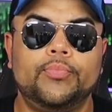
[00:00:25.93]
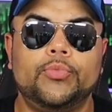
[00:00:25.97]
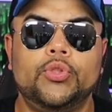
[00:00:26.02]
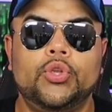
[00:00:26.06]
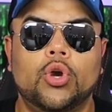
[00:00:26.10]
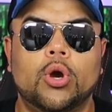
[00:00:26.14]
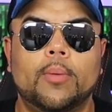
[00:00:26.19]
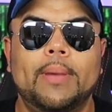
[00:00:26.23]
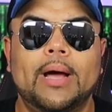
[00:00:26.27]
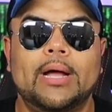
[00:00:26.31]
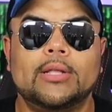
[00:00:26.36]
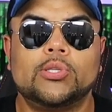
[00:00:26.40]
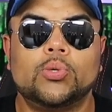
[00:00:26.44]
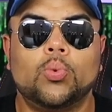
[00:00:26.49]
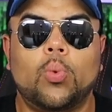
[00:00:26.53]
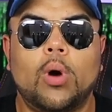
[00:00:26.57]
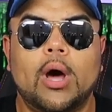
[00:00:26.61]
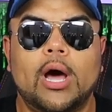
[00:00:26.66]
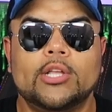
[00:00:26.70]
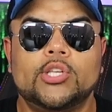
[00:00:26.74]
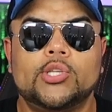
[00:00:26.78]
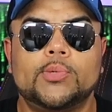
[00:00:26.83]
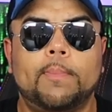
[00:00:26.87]
You're about to
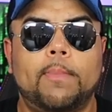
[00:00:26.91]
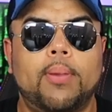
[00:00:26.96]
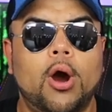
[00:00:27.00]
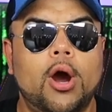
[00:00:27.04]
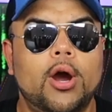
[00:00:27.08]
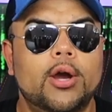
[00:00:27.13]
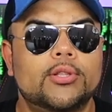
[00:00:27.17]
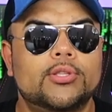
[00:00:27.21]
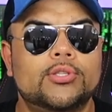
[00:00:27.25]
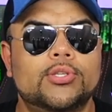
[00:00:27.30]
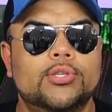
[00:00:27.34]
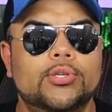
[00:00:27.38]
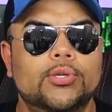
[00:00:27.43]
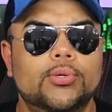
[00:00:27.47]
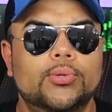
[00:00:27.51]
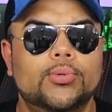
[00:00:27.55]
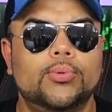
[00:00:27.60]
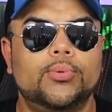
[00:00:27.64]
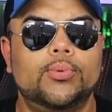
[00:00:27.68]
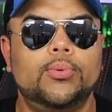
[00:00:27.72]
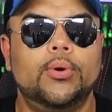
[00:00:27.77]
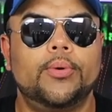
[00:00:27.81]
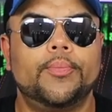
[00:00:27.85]
watch part
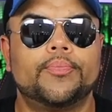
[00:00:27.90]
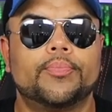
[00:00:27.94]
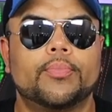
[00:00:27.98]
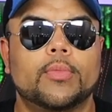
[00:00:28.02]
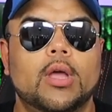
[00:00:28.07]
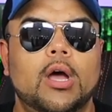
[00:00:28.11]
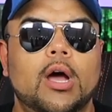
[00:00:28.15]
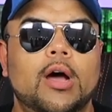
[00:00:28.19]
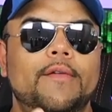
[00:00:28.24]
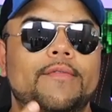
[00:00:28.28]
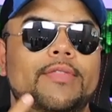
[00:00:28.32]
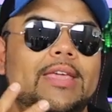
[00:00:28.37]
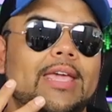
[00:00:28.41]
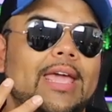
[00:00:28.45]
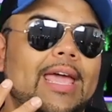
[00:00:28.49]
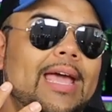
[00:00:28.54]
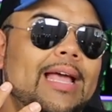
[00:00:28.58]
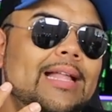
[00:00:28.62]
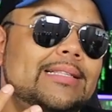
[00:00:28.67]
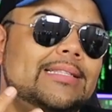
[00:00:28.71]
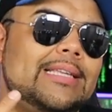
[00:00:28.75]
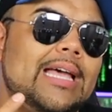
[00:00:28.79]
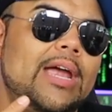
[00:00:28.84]
2 of the
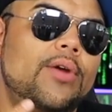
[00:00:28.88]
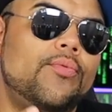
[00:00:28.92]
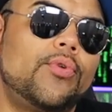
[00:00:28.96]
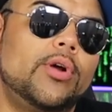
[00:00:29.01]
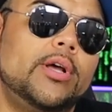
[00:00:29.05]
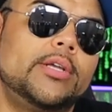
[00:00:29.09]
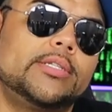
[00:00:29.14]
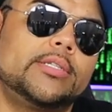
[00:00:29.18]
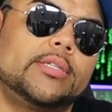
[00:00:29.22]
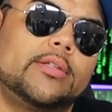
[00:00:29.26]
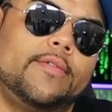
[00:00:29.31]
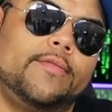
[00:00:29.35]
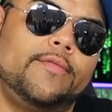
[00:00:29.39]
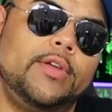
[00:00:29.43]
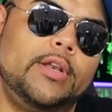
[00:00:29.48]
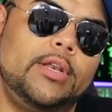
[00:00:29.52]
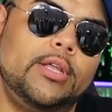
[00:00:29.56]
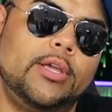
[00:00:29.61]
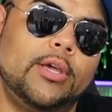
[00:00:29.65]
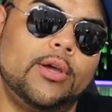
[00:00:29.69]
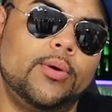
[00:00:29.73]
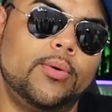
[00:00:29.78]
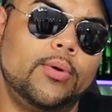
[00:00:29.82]
anti-rust
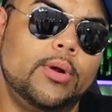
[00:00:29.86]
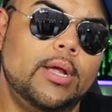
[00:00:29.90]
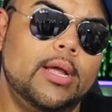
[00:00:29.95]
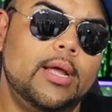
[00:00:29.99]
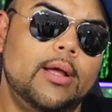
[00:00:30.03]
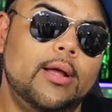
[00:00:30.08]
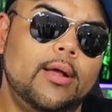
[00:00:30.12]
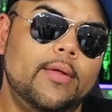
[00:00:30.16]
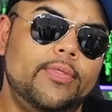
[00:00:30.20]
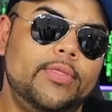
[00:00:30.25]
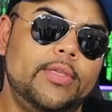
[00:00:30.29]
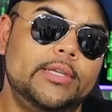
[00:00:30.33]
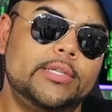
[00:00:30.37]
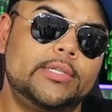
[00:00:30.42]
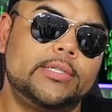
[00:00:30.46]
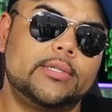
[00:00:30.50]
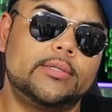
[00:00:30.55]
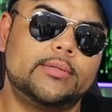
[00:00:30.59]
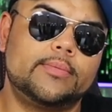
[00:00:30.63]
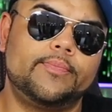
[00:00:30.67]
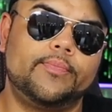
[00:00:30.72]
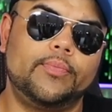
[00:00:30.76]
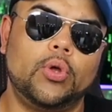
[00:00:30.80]
video.
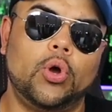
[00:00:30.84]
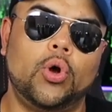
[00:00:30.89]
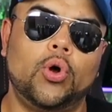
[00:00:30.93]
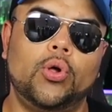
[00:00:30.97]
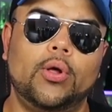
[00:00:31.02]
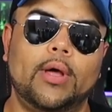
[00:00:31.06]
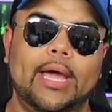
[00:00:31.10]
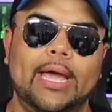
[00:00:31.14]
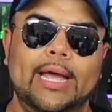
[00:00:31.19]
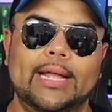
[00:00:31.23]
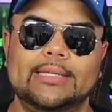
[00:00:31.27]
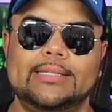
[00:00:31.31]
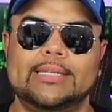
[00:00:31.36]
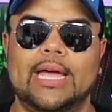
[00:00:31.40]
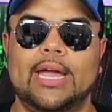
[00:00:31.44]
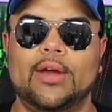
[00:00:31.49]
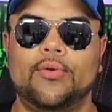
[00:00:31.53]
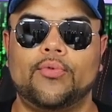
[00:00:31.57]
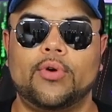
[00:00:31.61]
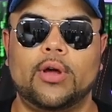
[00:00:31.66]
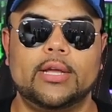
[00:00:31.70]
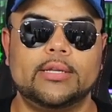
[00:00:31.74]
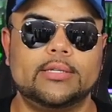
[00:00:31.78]
This whole
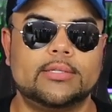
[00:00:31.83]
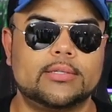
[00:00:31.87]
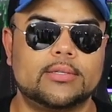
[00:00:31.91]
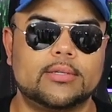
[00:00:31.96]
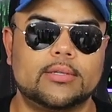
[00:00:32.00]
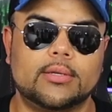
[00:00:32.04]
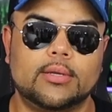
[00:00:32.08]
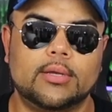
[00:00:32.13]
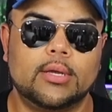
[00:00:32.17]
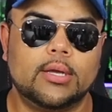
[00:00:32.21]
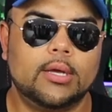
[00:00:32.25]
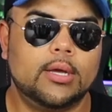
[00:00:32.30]
anti-rust